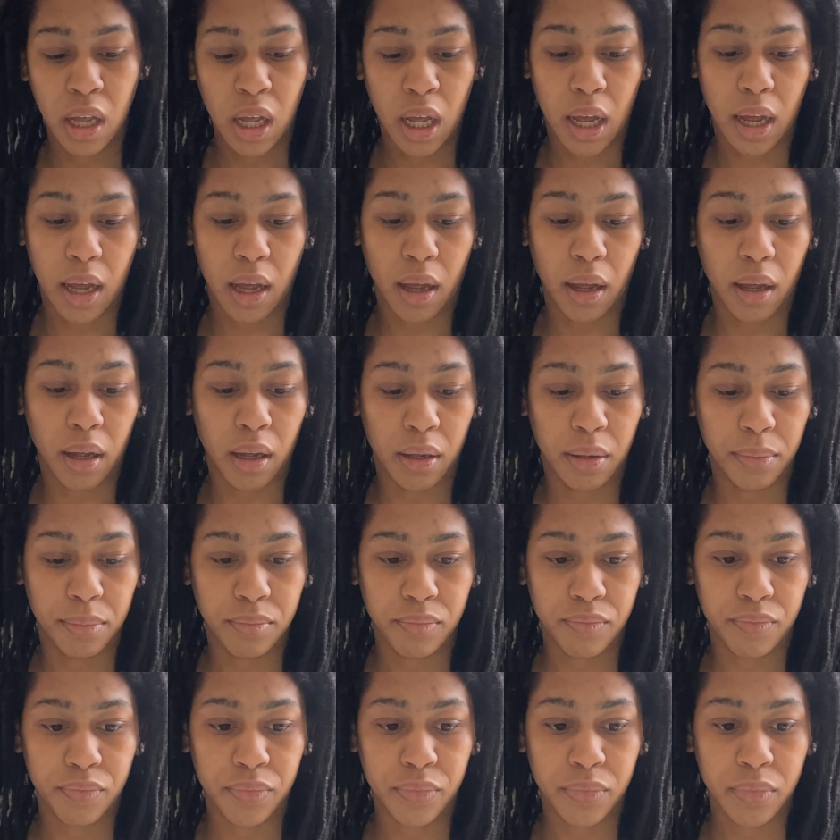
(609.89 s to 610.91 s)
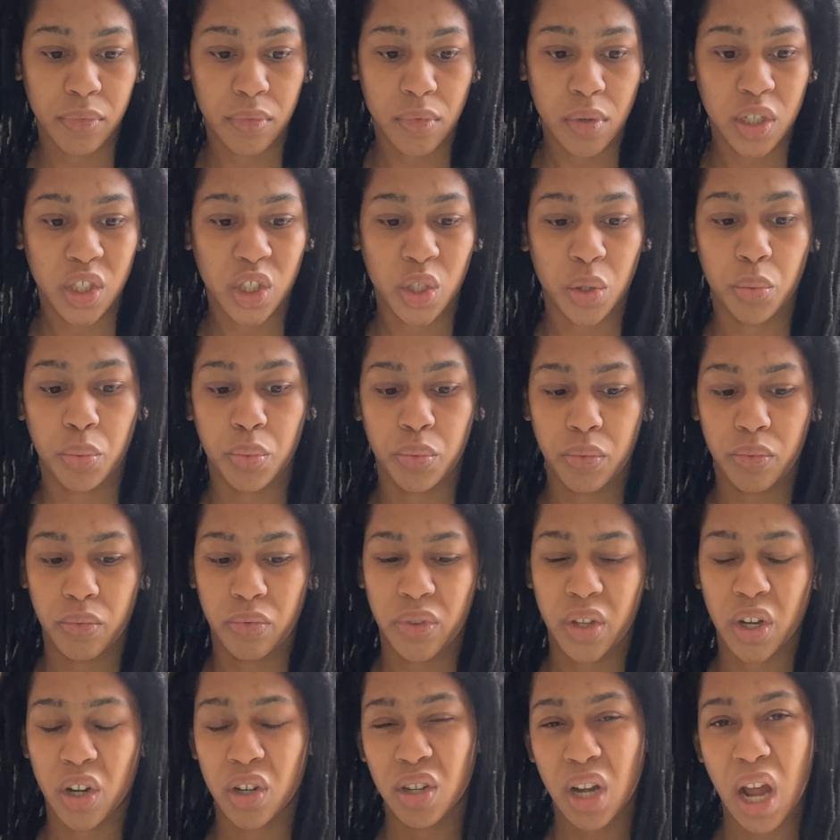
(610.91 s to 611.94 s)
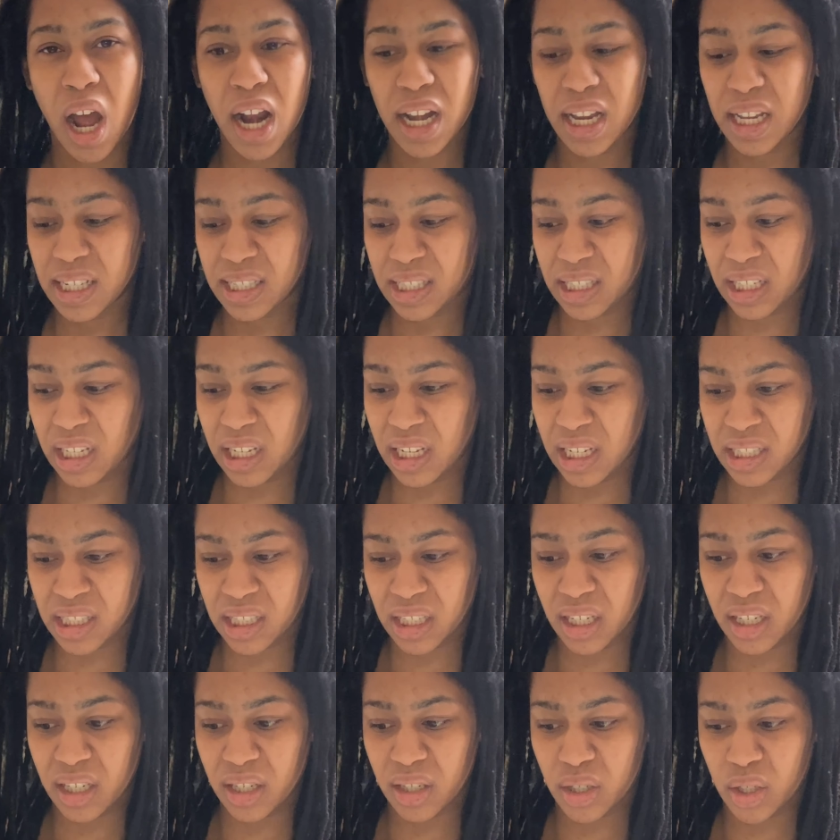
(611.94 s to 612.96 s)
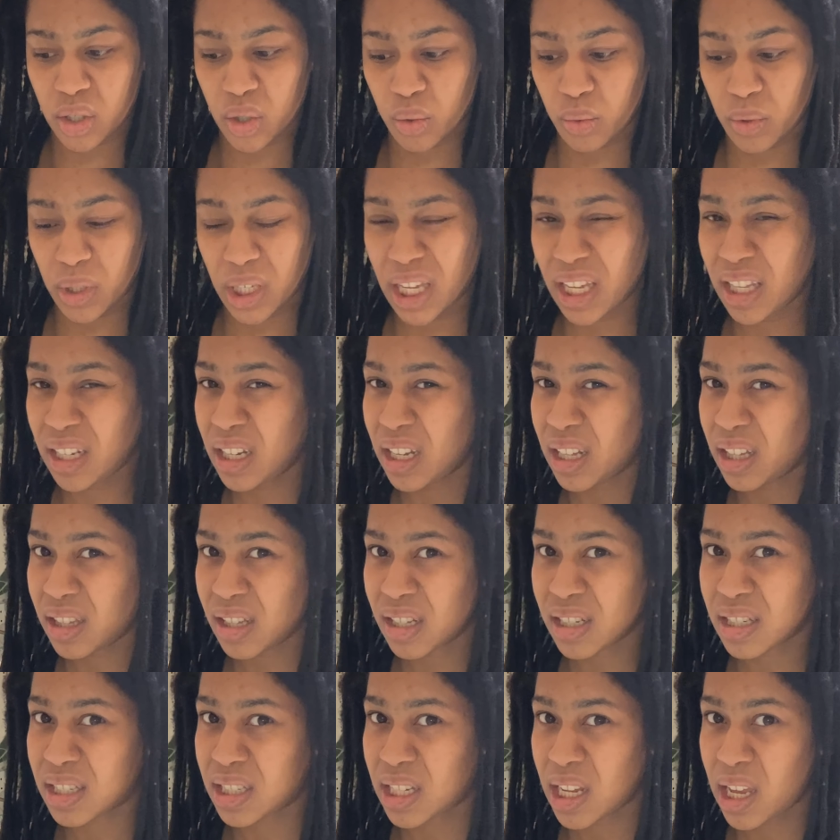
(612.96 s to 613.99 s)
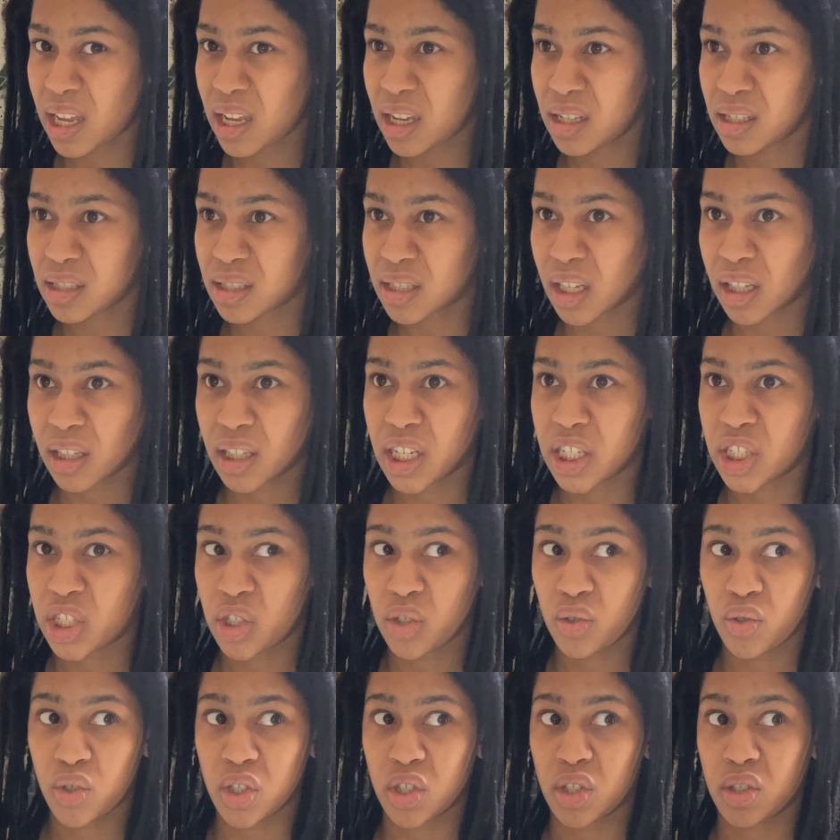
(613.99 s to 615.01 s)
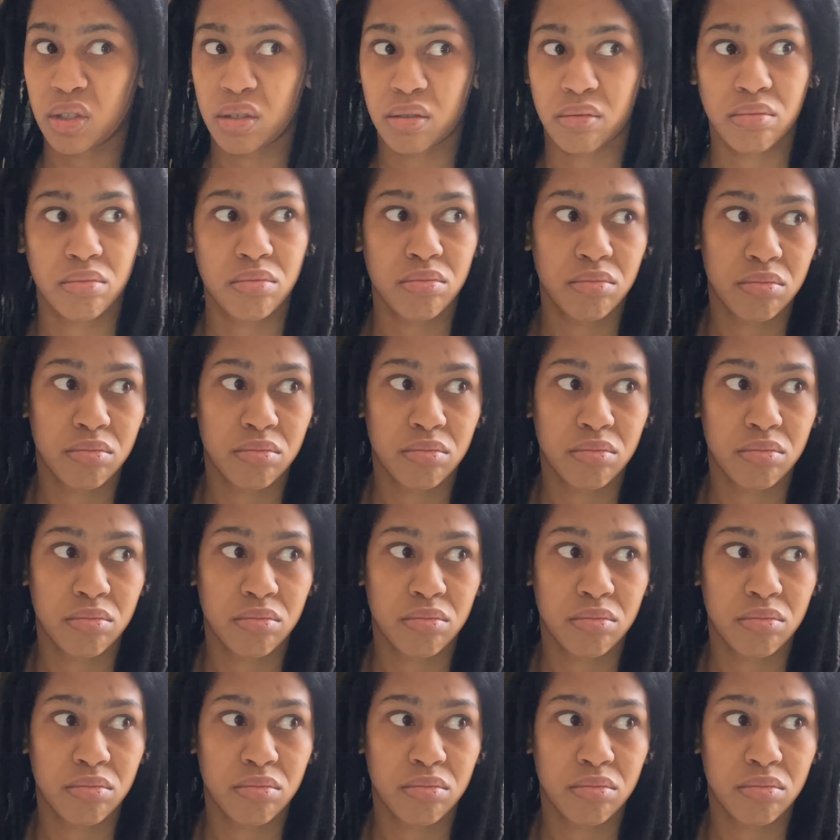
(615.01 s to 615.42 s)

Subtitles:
So they're not as easy to get in the States unless you just